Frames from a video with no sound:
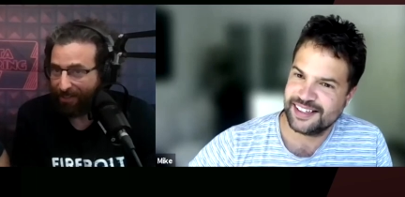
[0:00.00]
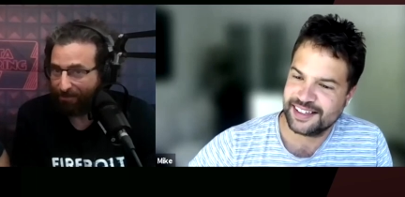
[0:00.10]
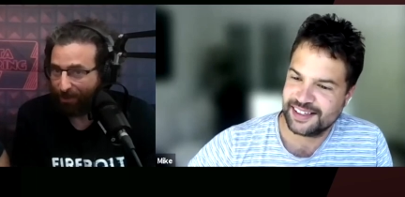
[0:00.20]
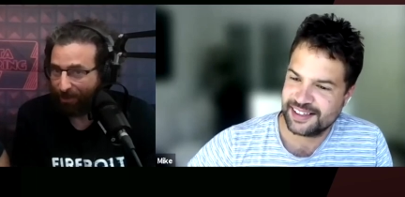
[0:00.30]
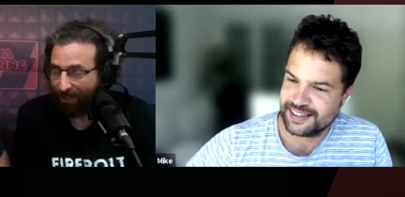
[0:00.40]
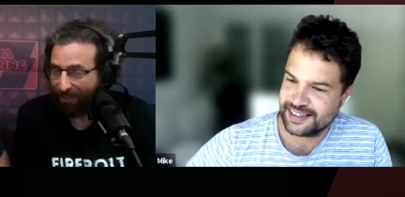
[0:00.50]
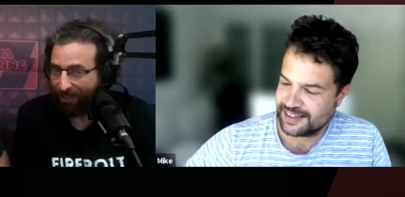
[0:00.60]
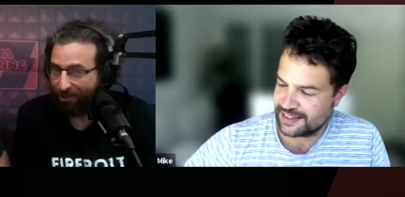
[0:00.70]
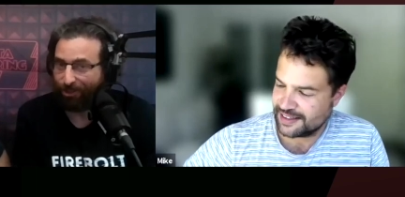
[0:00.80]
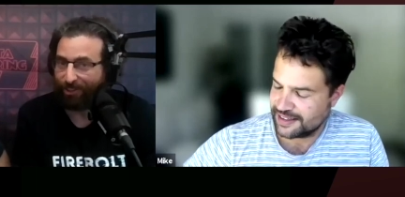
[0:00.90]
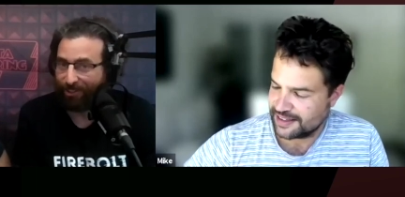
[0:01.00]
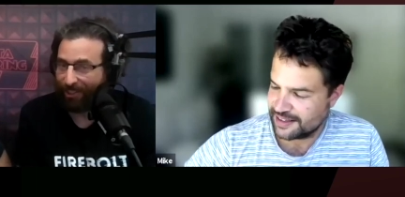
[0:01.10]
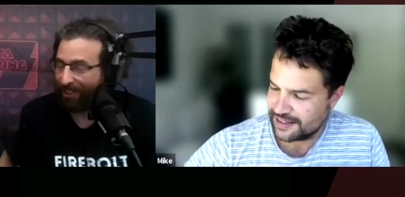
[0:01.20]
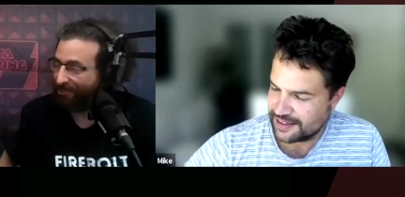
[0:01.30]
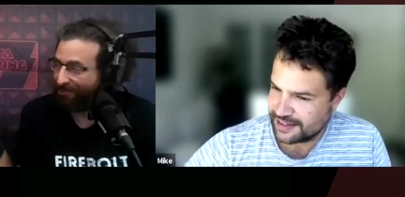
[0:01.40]
Speaker 1: his point, his
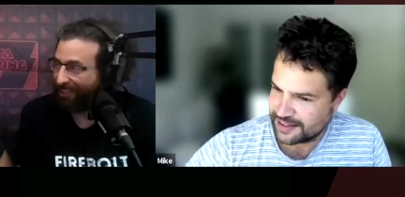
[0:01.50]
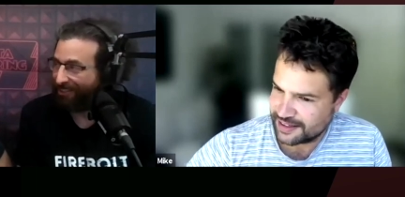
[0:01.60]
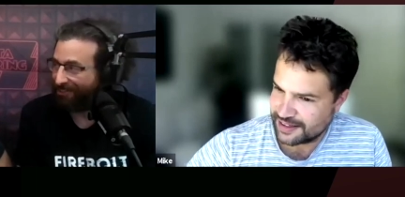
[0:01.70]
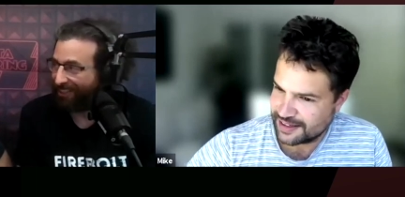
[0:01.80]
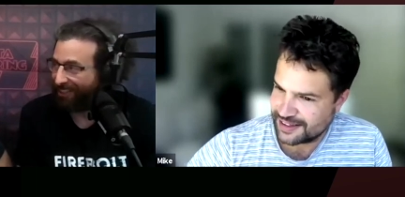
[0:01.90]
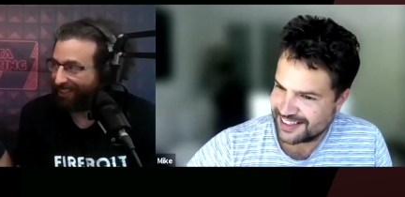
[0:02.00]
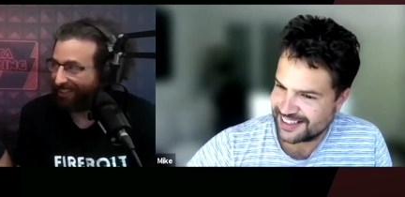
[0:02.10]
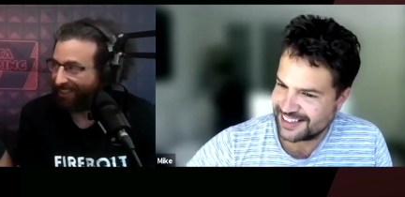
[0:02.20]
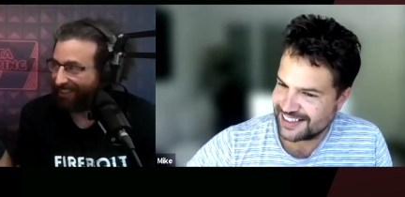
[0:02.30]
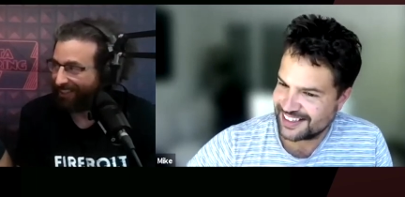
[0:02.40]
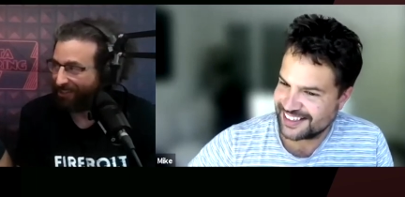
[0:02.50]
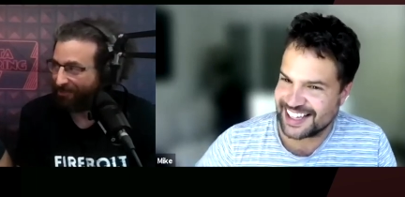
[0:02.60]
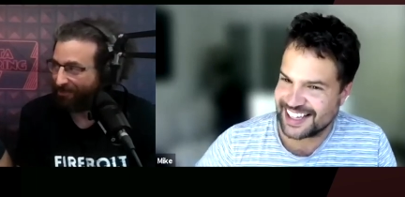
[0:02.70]
interests are really, really kind of